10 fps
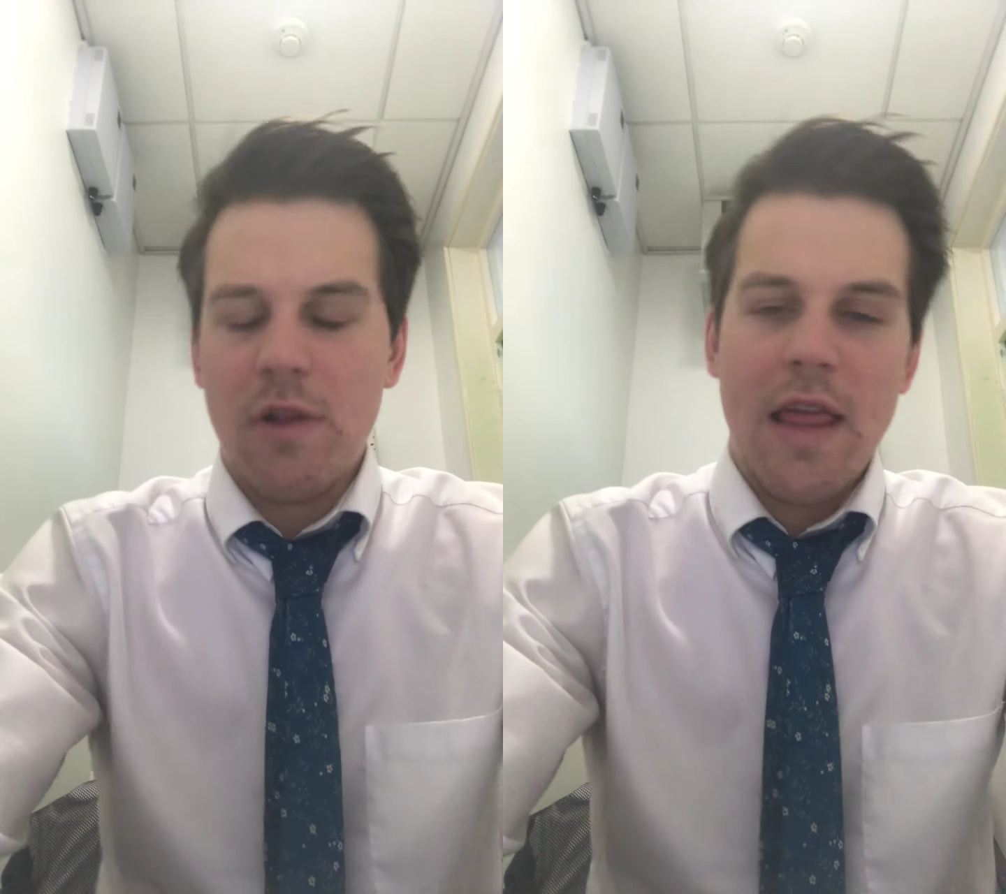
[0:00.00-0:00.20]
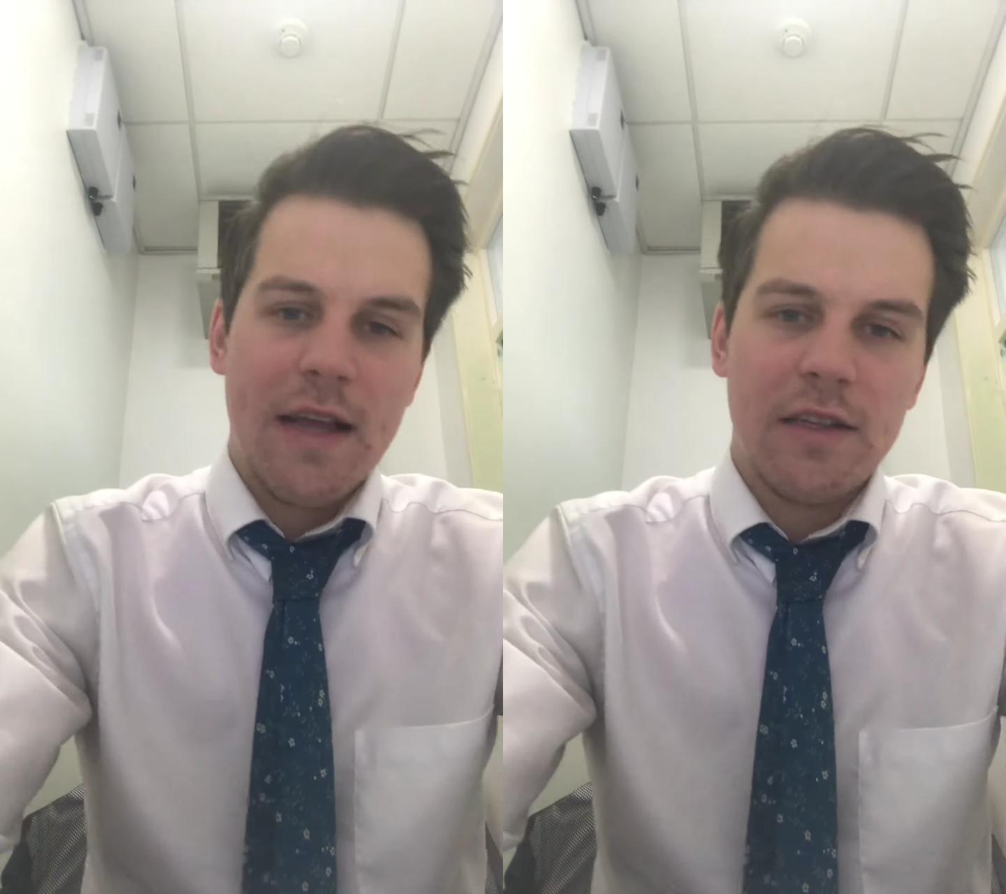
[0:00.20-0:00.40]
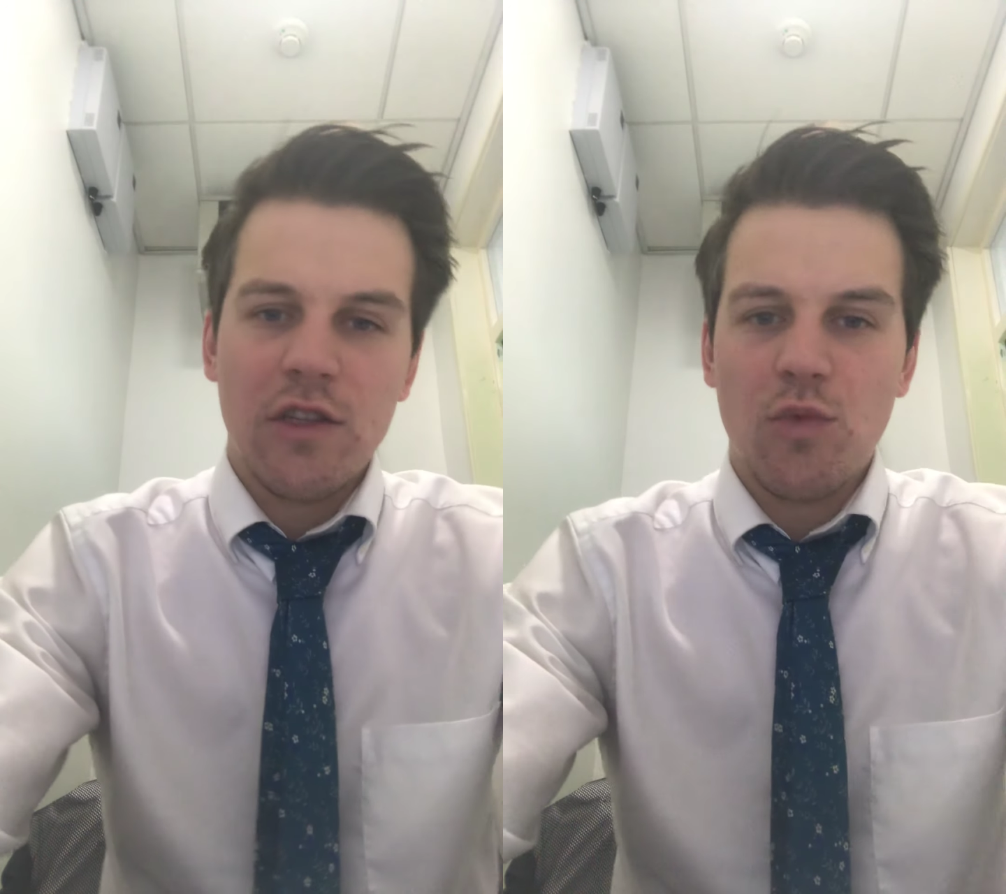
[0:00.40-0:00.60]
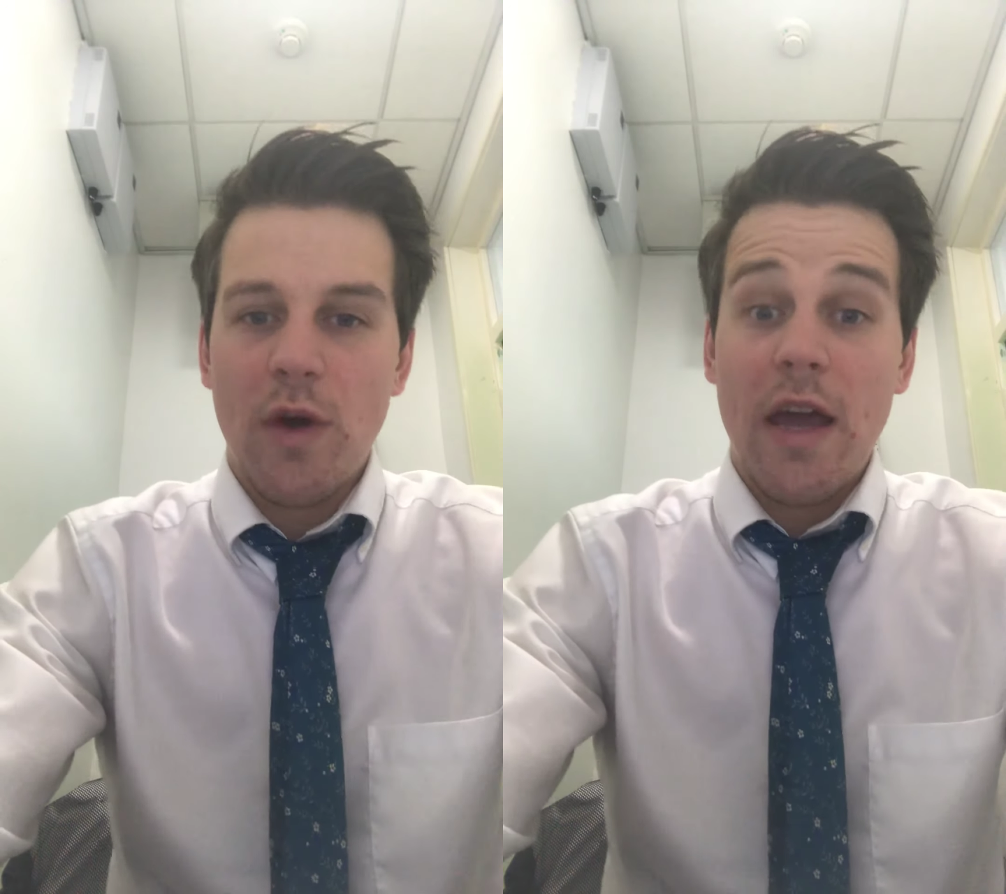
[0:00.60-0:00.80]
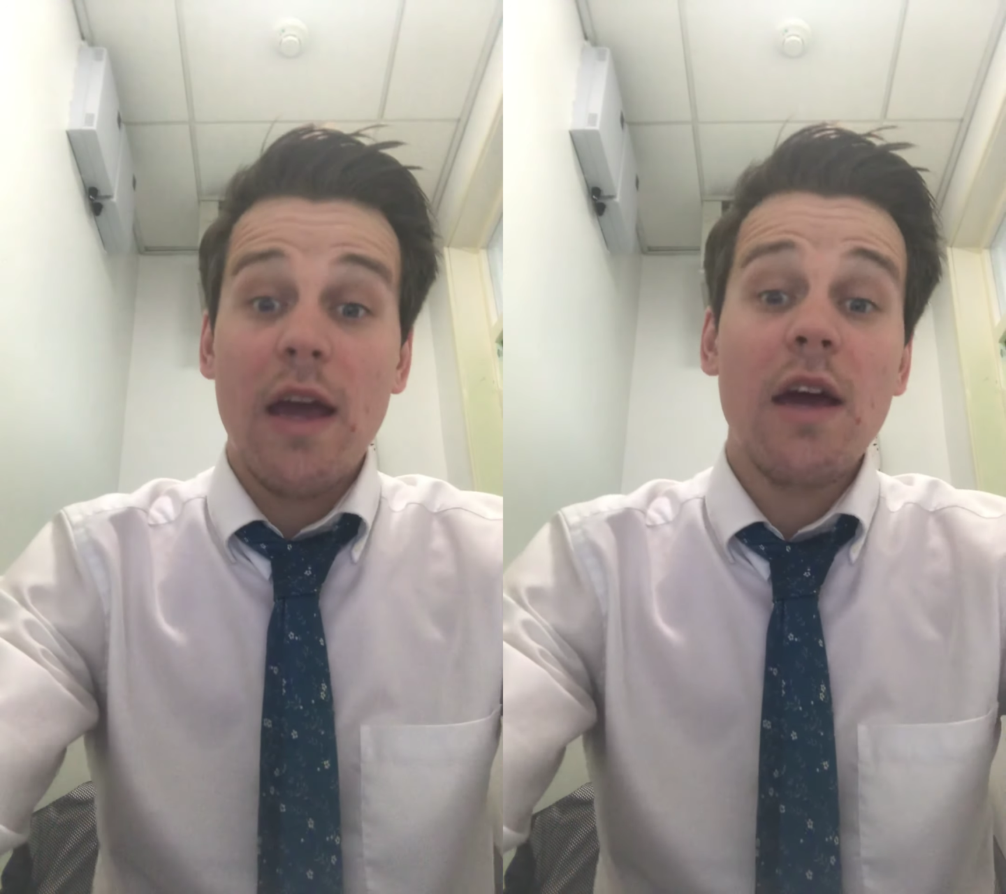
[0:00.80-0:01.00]
The lectern is
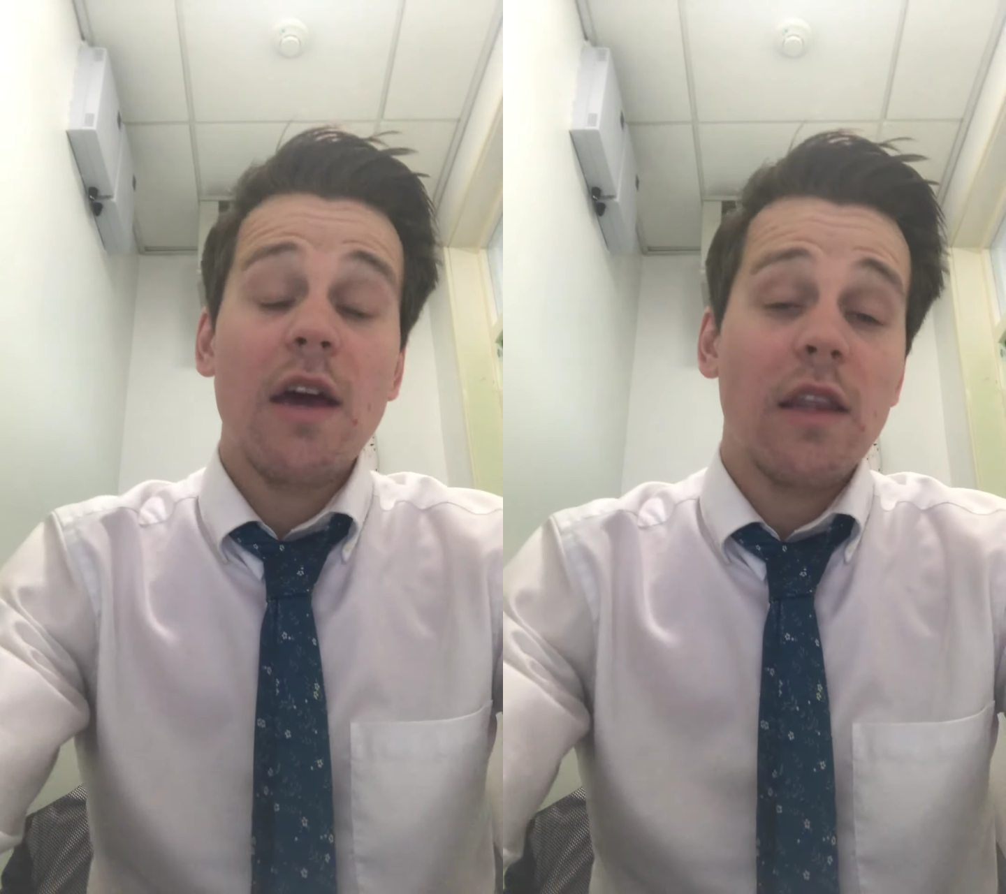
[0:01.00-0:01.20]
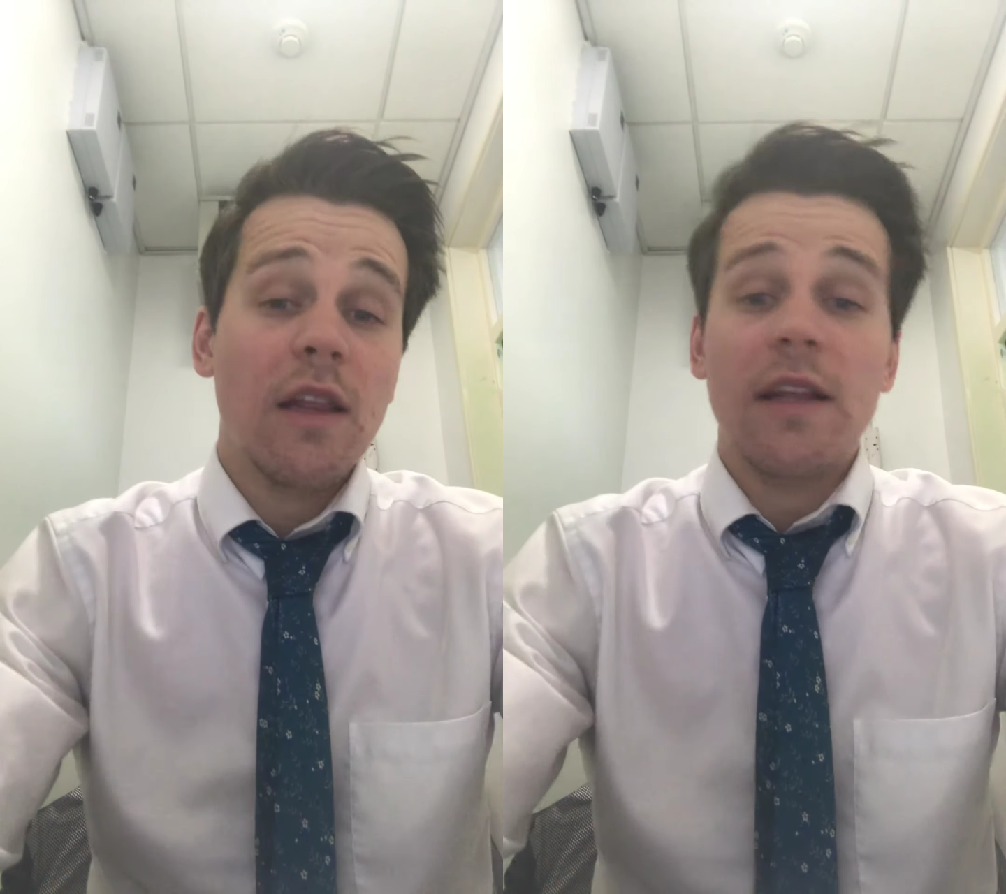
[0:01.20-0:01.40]
where the